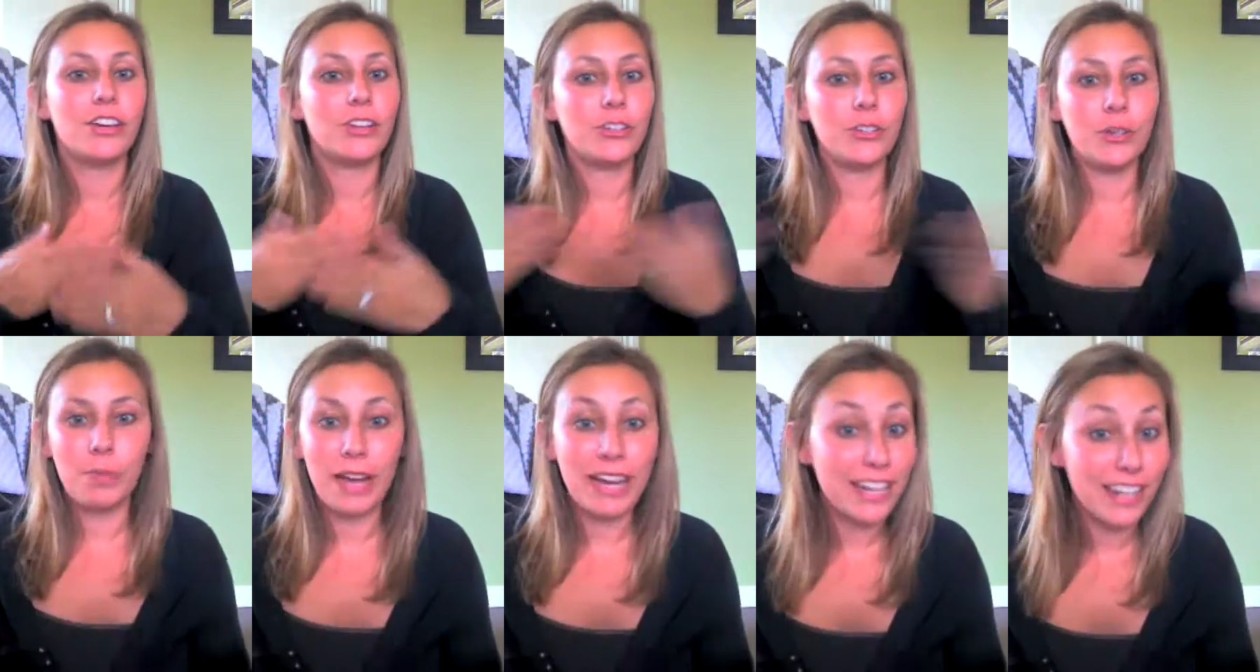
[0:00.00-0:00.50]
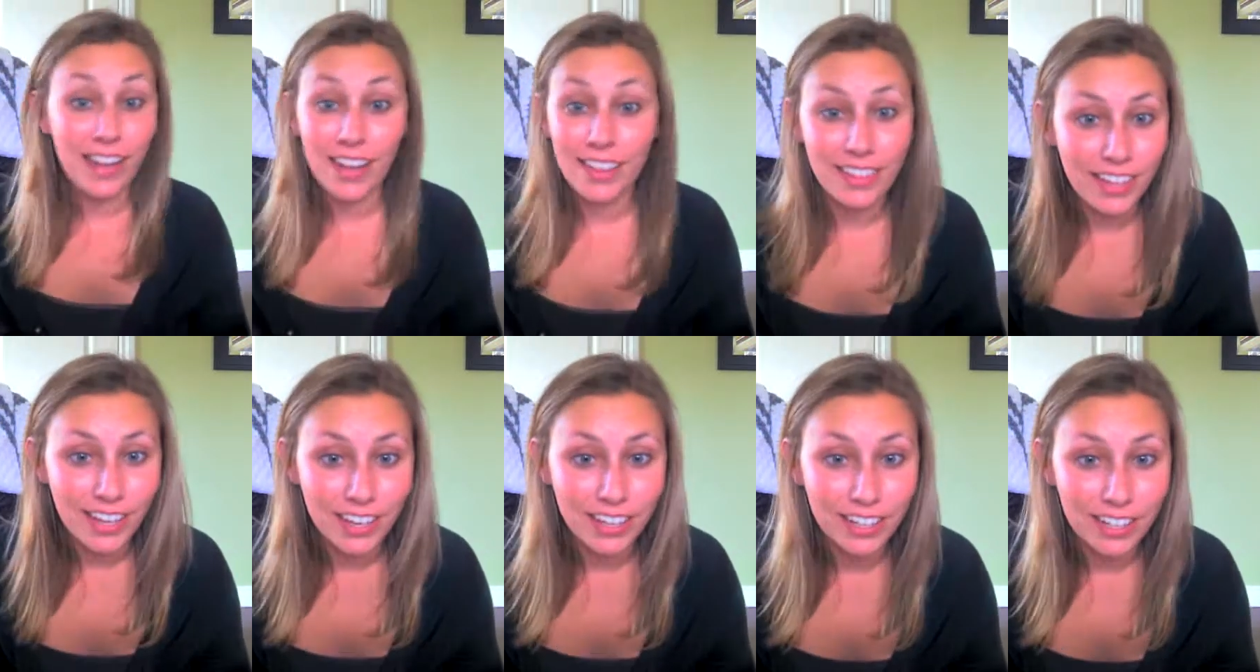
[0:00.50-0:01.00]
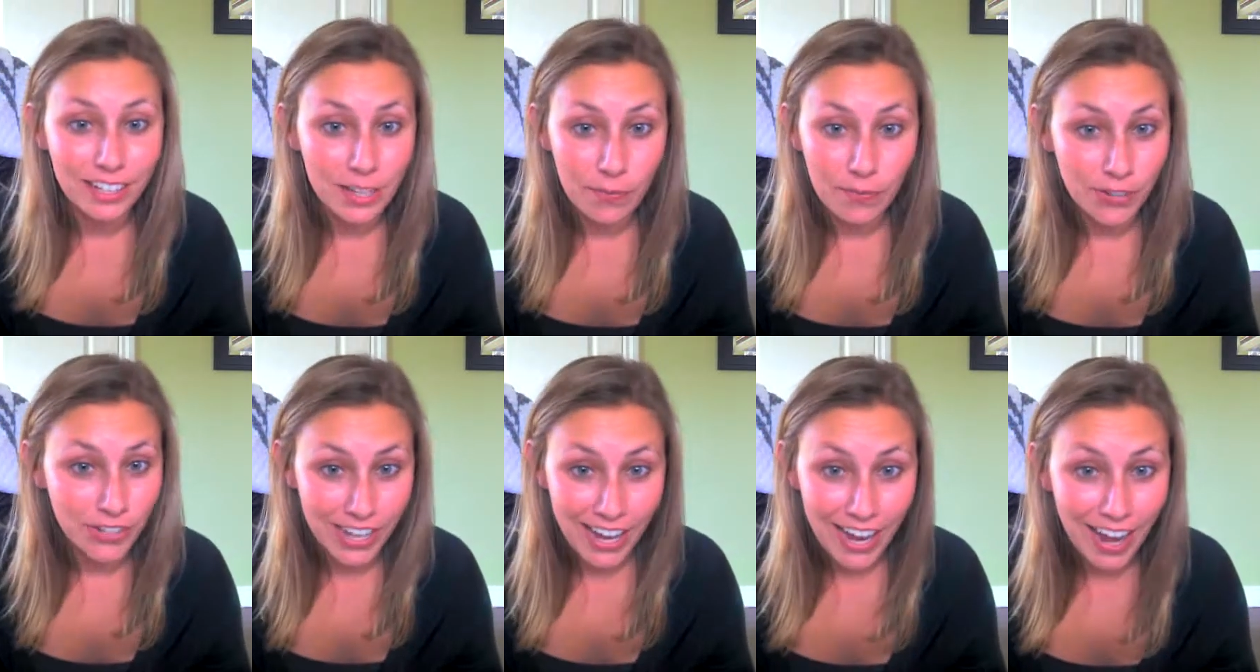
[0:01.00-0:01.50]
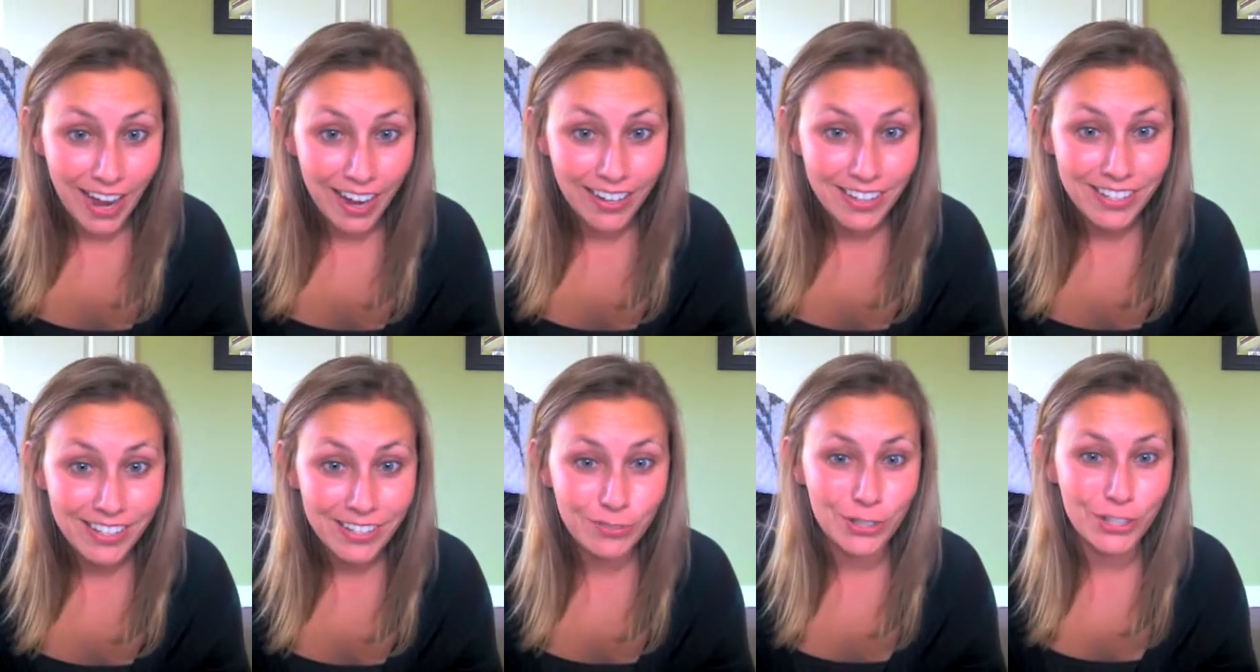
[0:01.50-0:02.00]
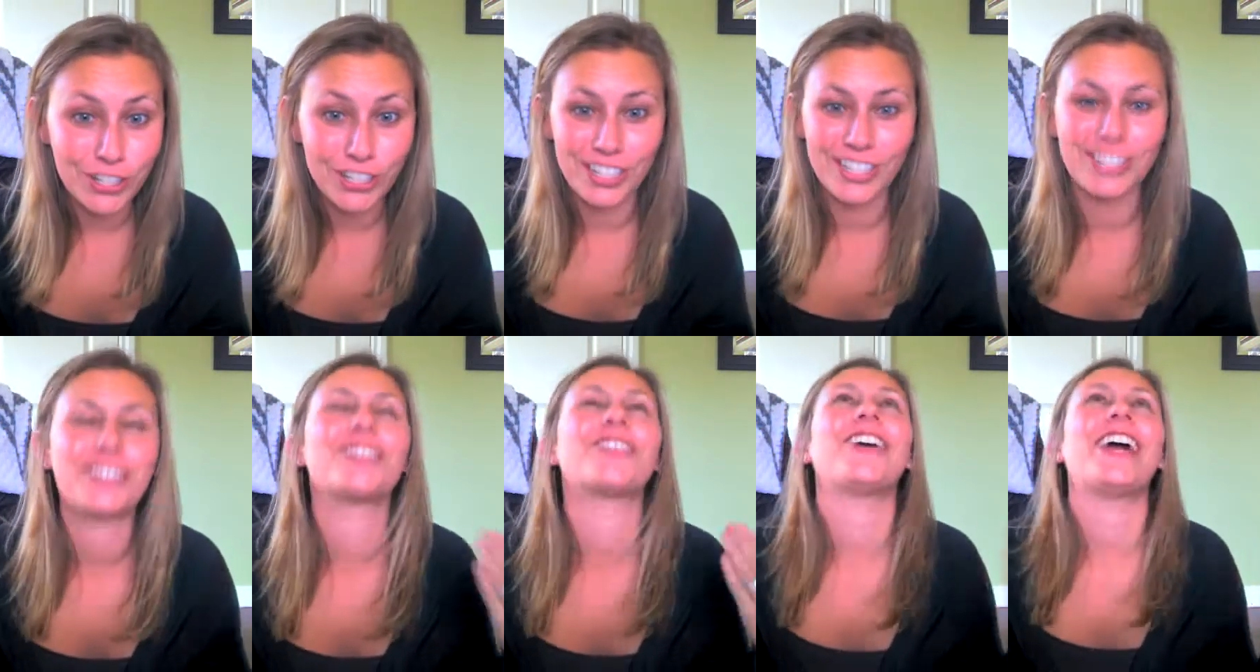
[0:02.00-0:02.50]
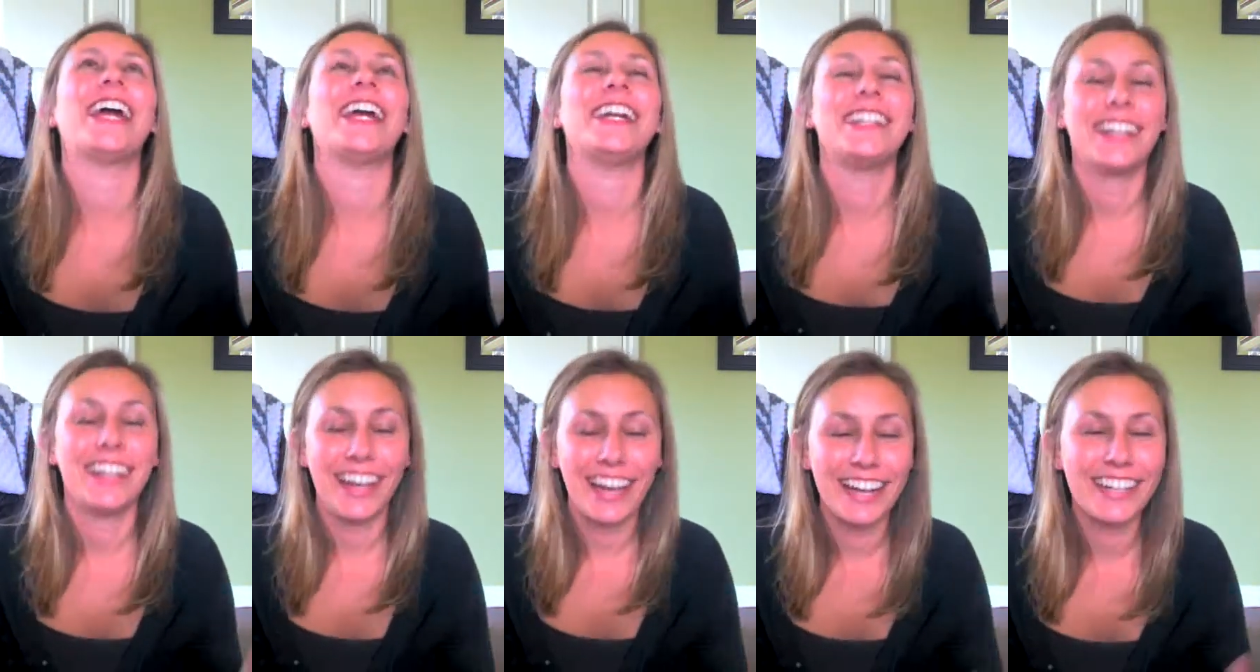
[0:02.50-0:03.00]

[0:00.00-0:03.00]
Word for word: You pay nothing except for tax, which is great.